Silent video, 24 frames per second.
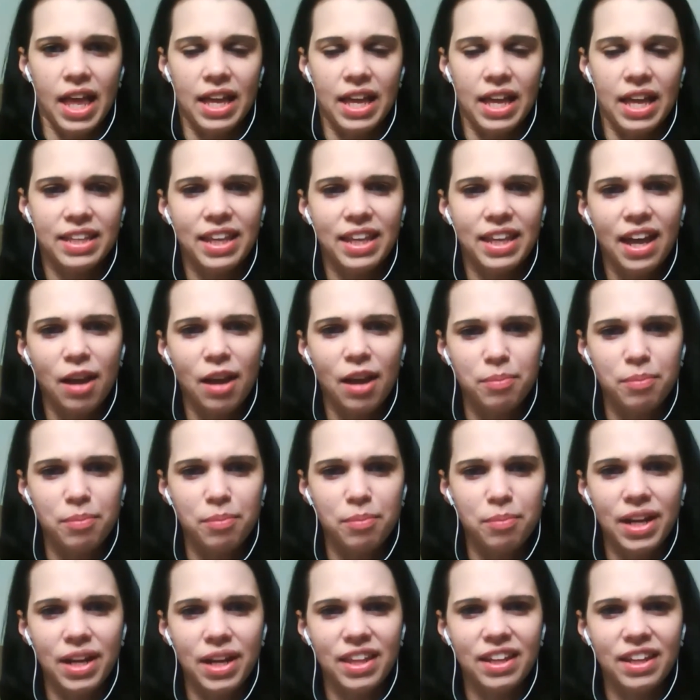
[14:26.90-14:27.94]
Yeah, I mean,
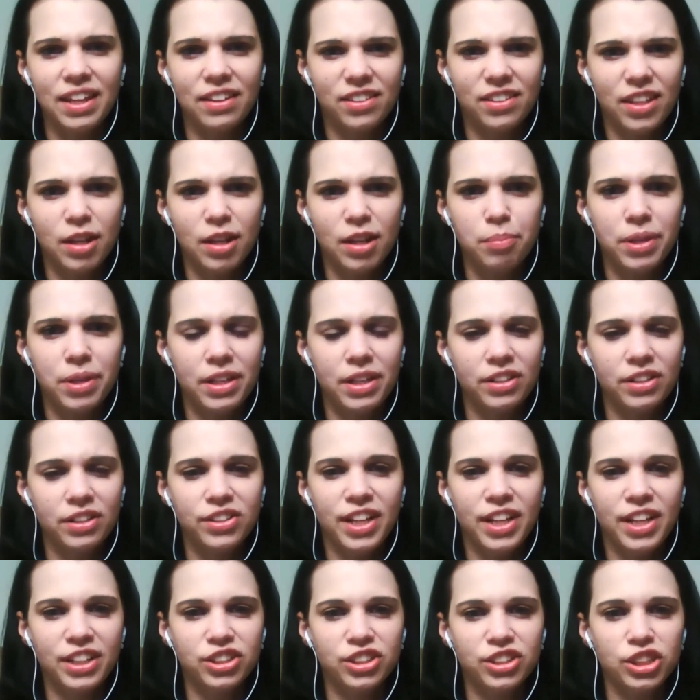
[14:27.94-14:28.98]
I think it's going to be
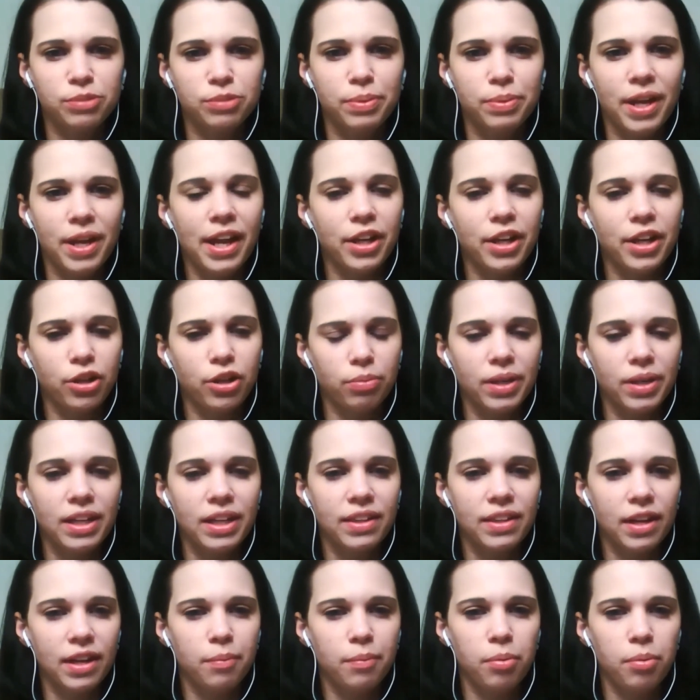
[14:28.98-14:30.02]
contentious, but I agree
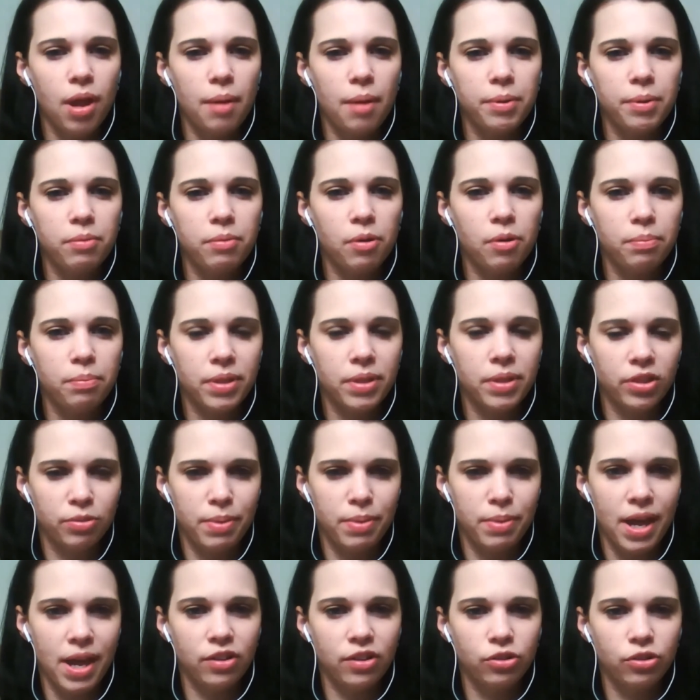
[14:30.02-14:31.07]
that it probably won't be as
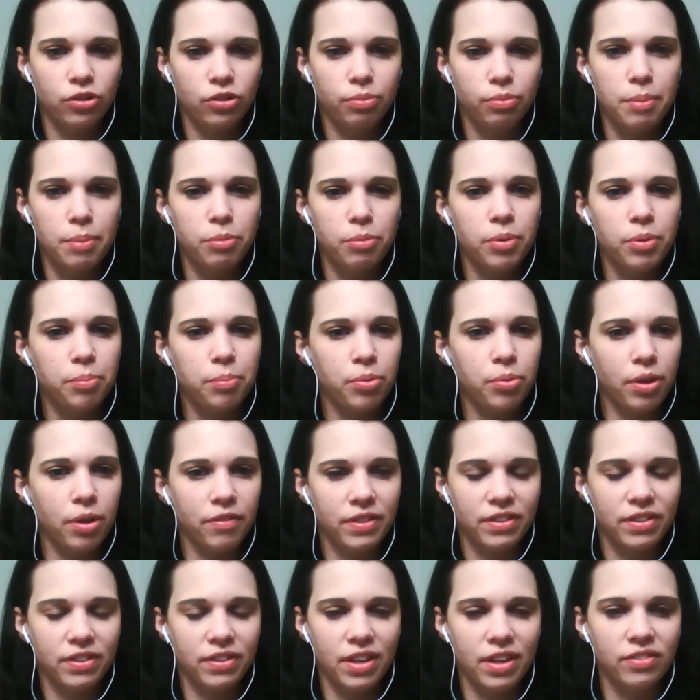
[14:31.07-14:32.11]
bad as maybe we
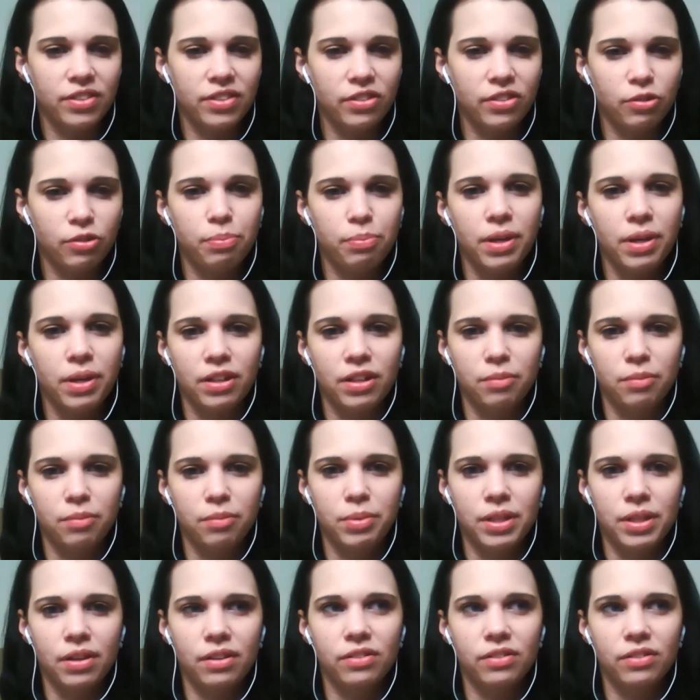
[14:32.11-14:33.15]
previously anticipated,
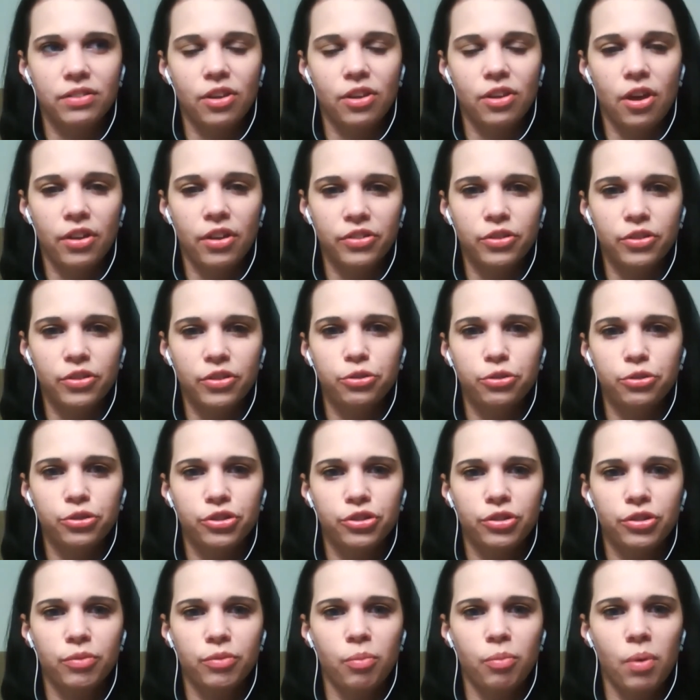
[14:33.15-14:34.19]
because
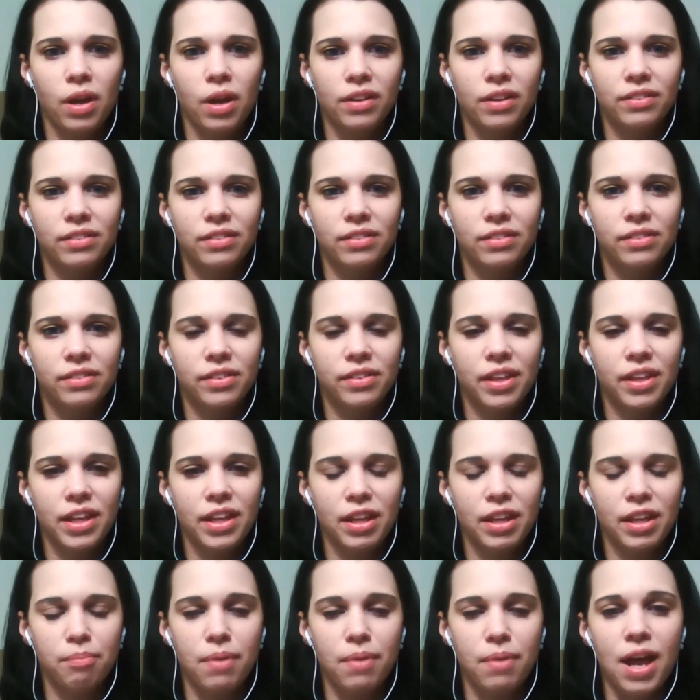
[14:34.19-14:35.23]
Constitution was,
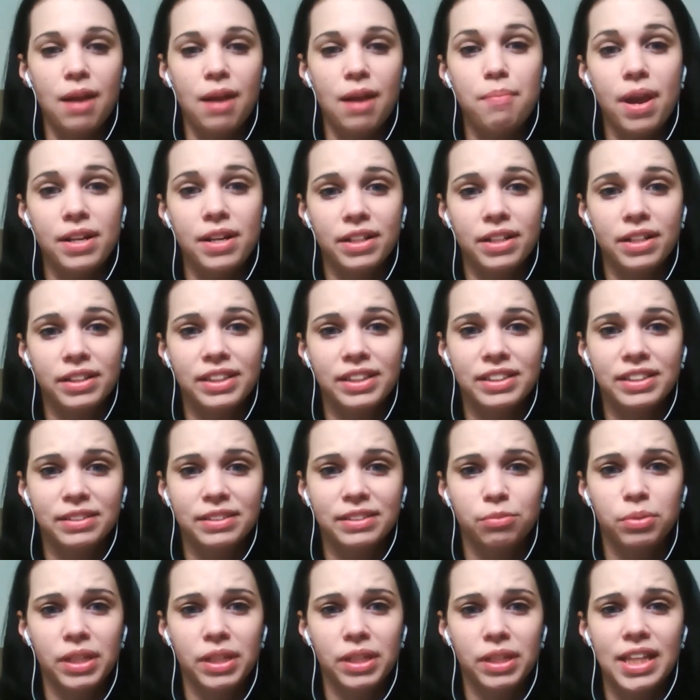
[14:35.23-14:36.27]
in my mind at least,
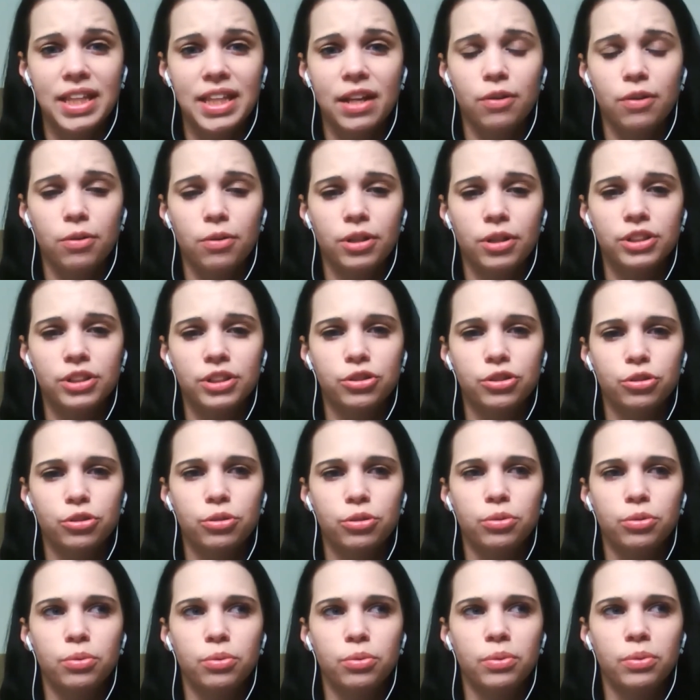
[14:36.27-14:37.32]
really that horse
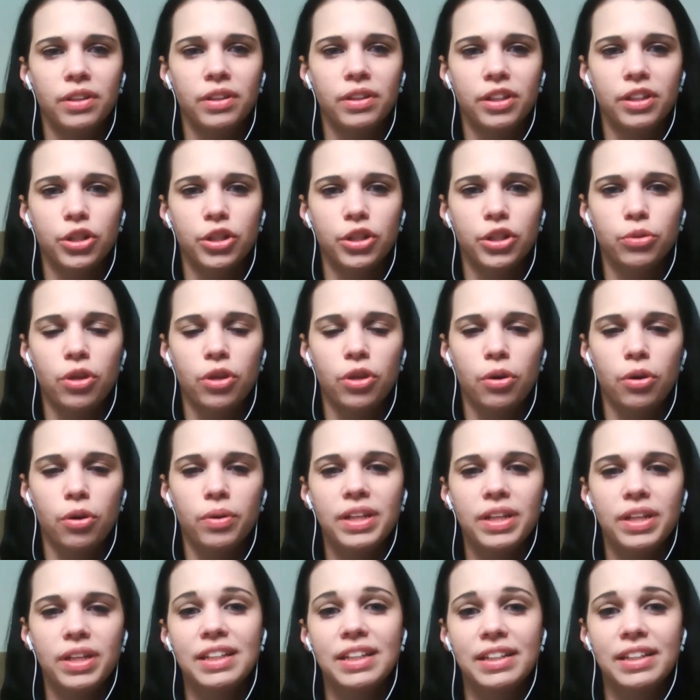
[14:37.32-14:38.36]
who,
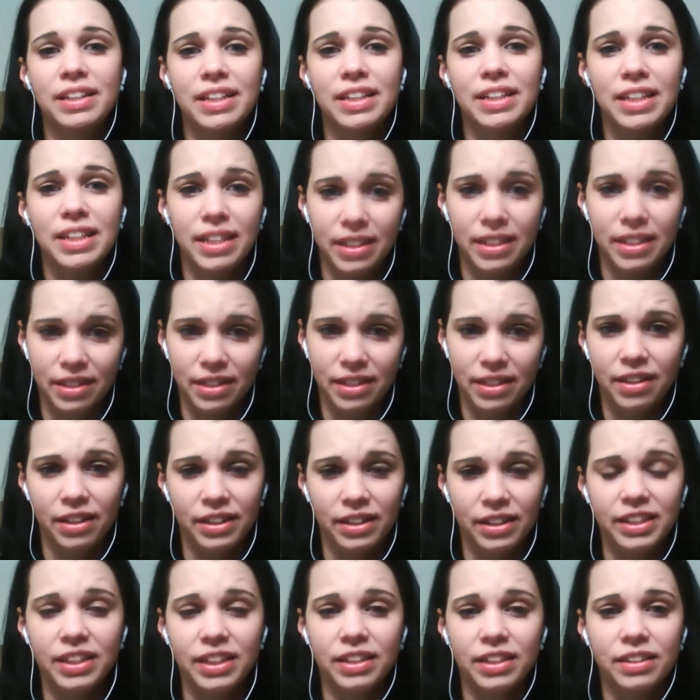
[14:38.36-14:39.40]
he needed the
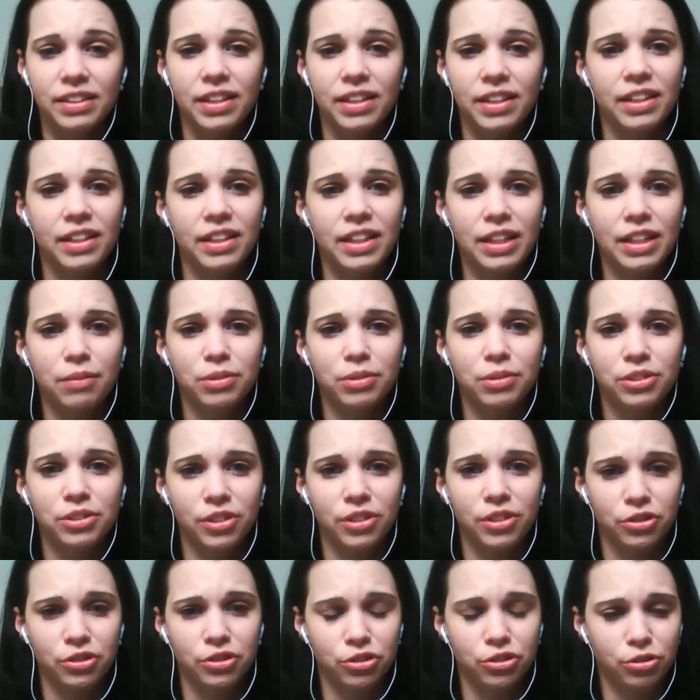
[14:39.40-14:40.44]
lead, that he was
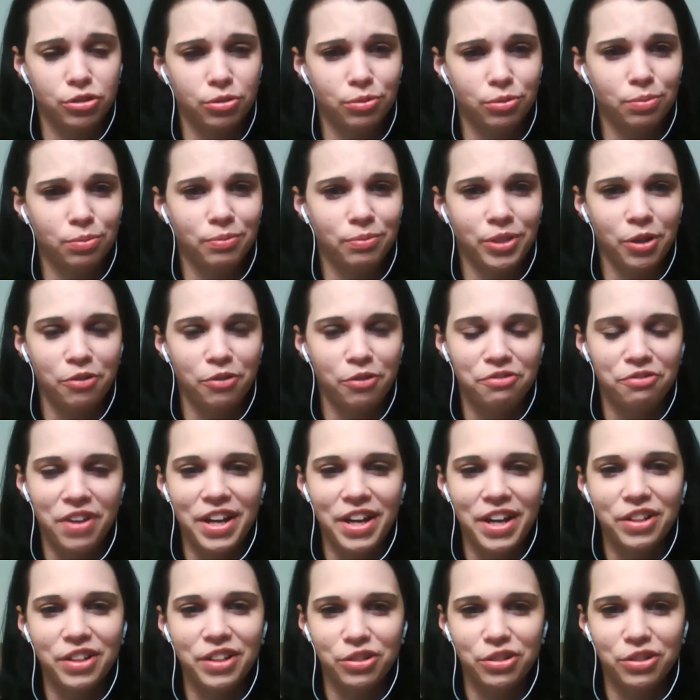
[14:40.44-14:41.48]
going to do,
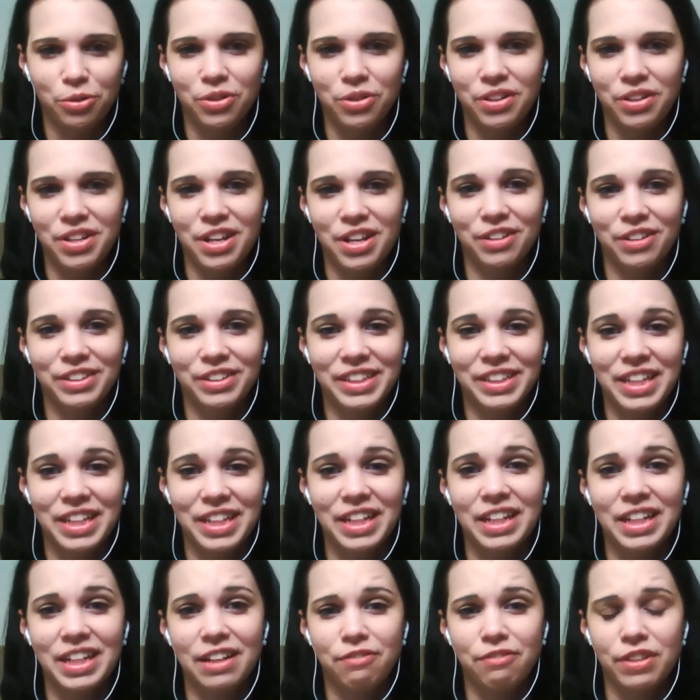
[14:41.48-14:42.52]
fight tooth and nail to get
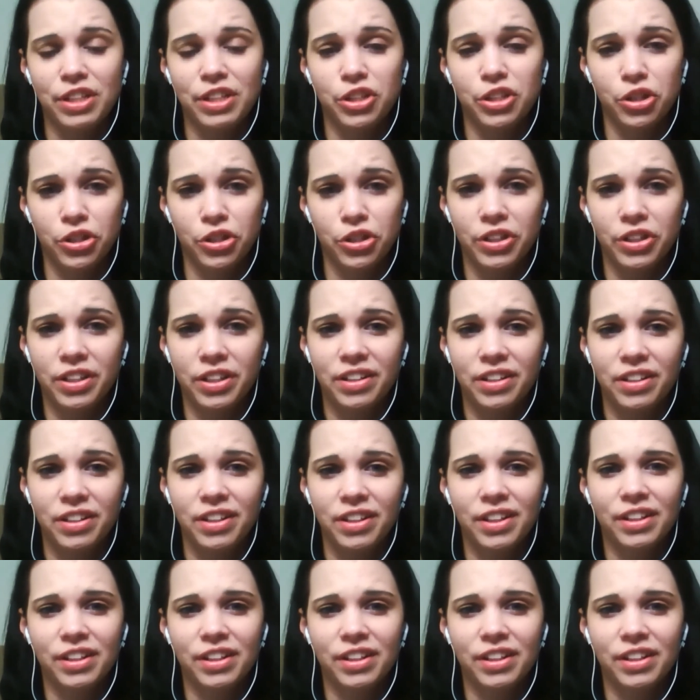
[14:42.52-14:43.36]
it if he could.